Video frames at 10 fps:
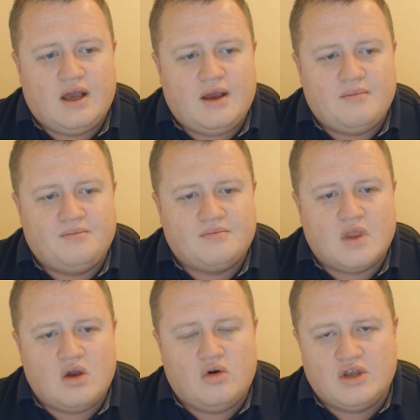
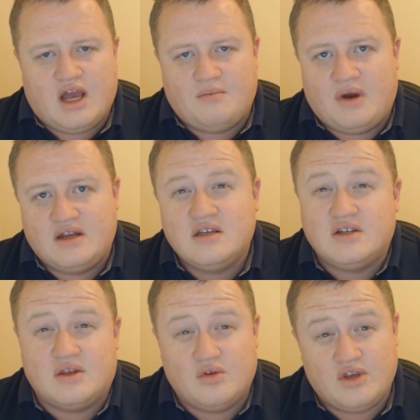or Jan Matt,
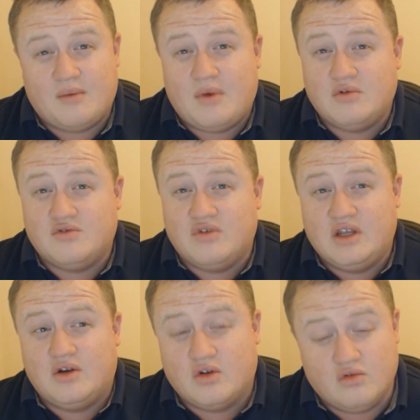because I thought Jan Matt was
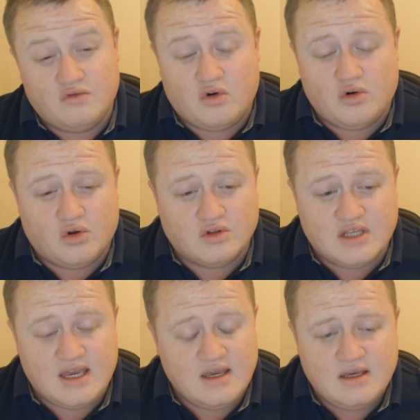really good going forward all
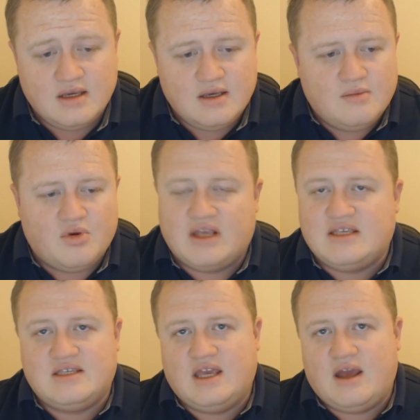day. But
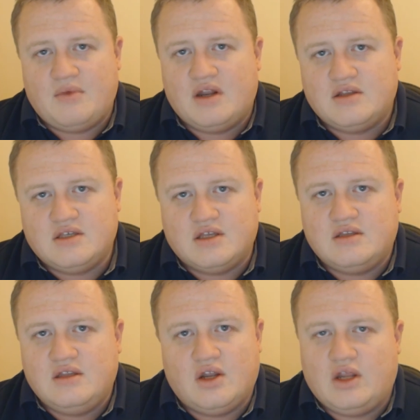as I say, I mean,
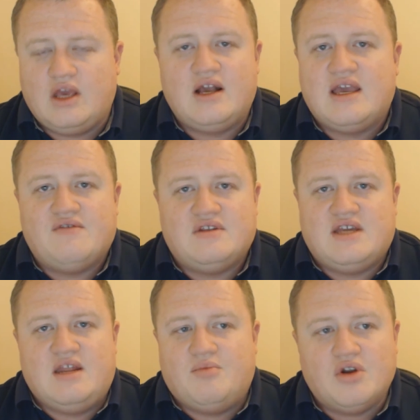you know, you could give it
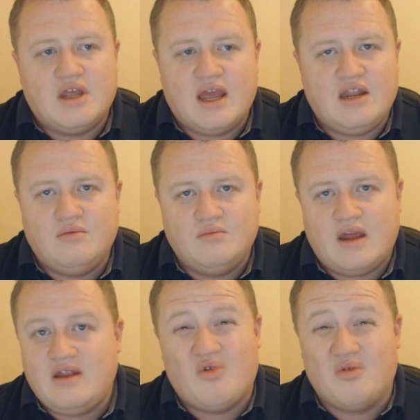to anybody,
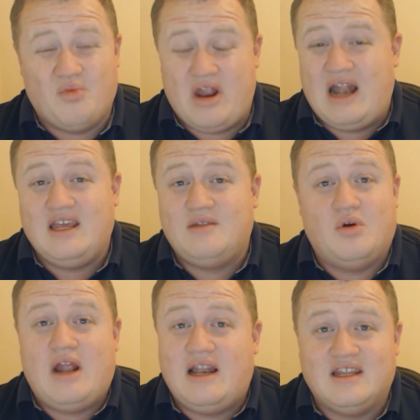anyone but Elliot.
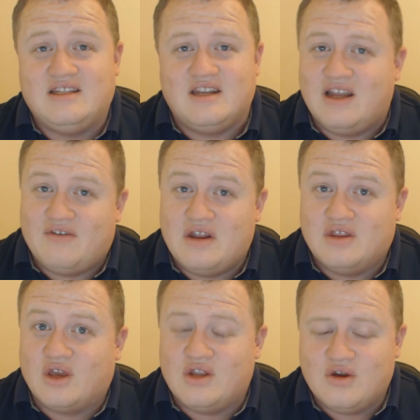But Elliot didn't have
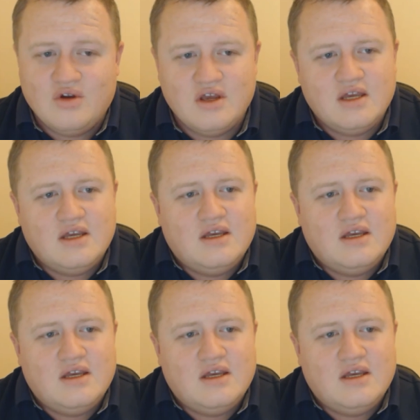anything to do.